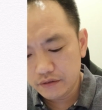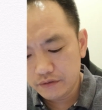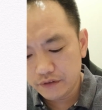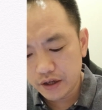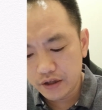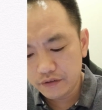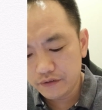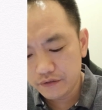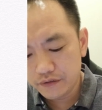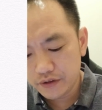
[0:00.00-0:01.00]

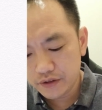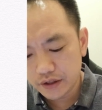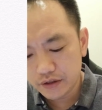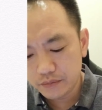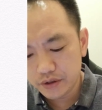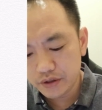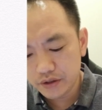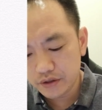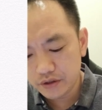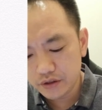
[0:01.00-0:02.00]
5
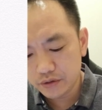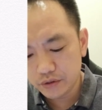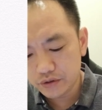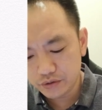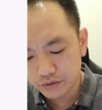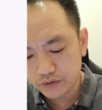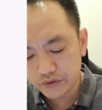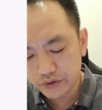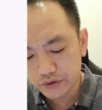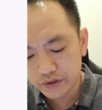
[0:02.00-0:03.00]
centimeter equals to,
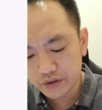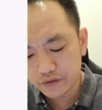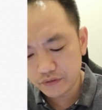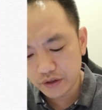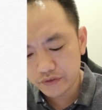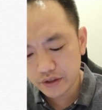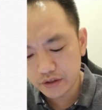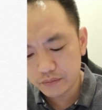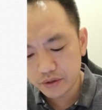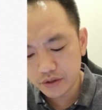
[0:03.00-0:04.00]
of course, 5
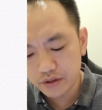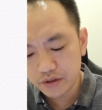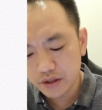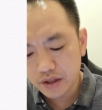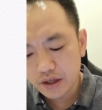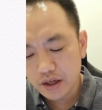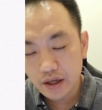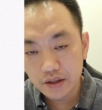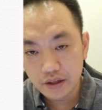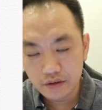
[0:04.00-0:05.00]
centimeter,
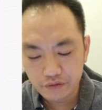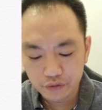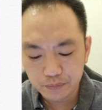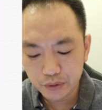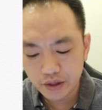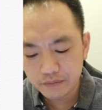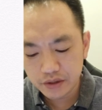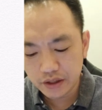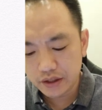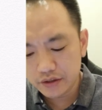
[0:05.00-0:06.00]
and then if you put them
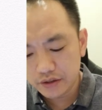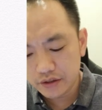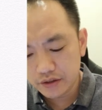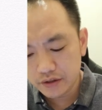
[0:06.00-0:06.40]
together,